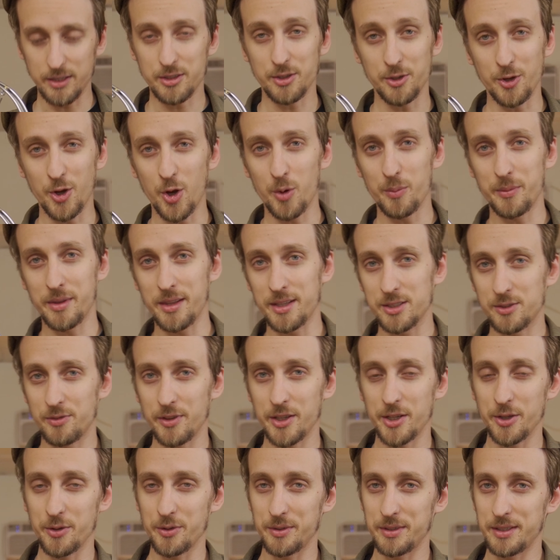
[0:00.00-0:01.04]
to know him in this
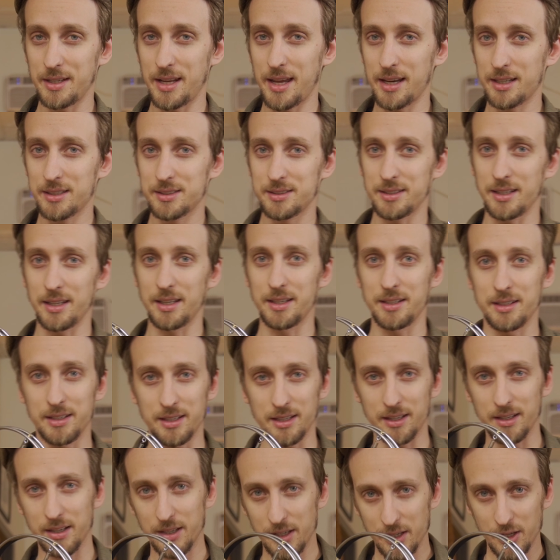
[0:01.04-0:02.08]
video next,
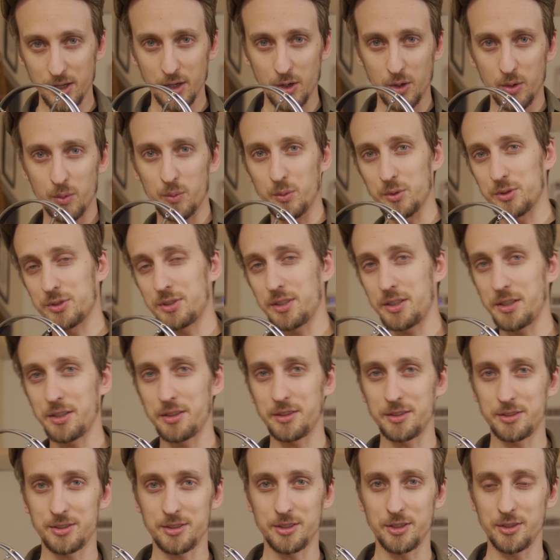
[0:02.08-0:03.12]
and we'll see you in
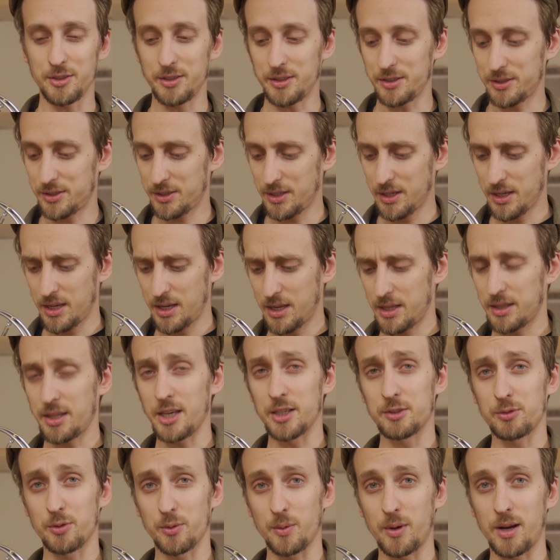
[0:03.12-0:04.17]
the series.
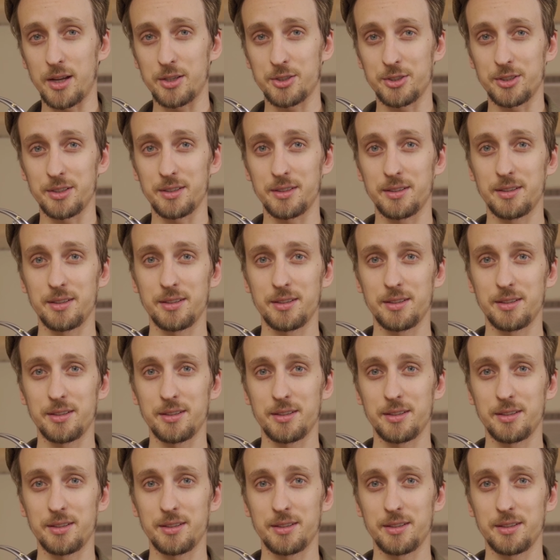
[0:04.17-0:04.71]
Thanks for watching.